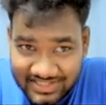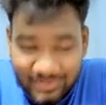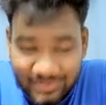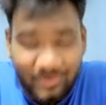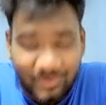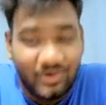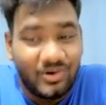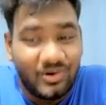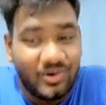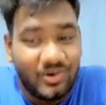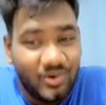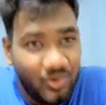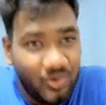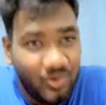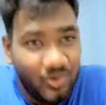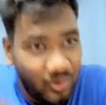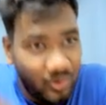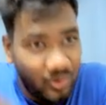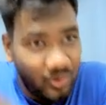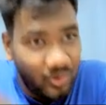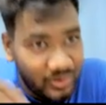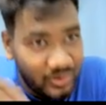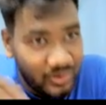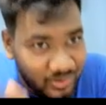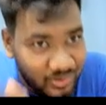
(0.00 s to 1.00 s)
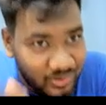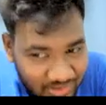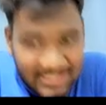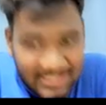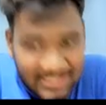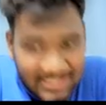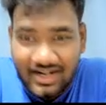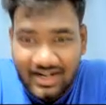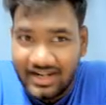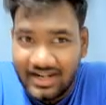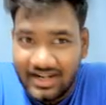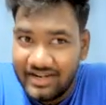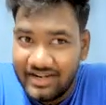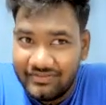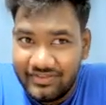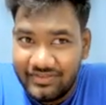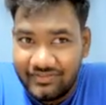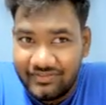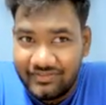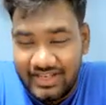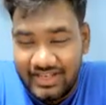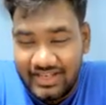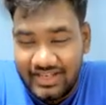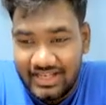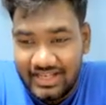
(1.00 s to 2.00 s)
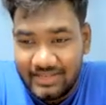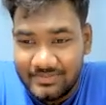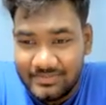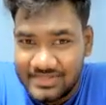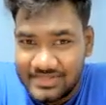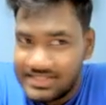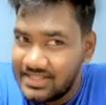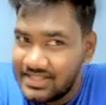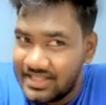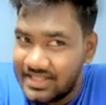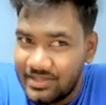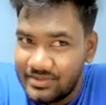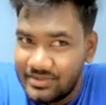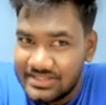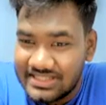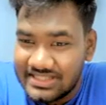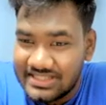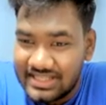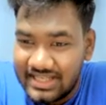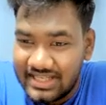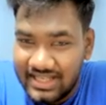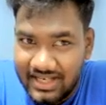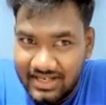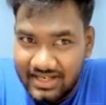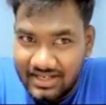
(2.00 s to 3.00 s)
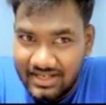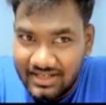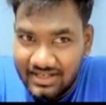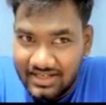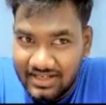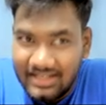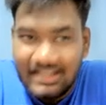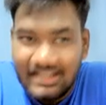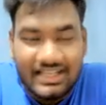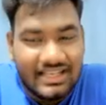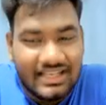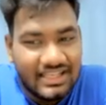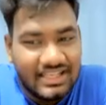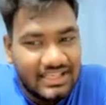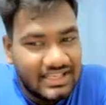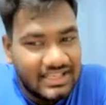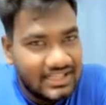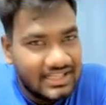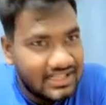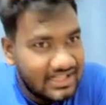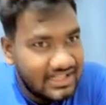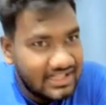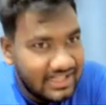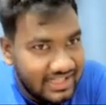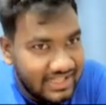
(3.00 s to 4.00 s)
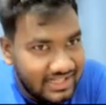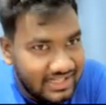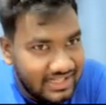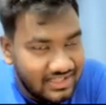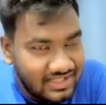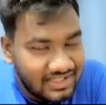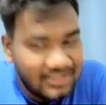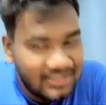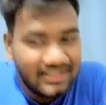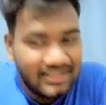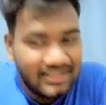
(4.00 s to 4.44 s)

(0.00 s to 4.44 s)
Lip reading: So go through those 115 MCQs again, learn it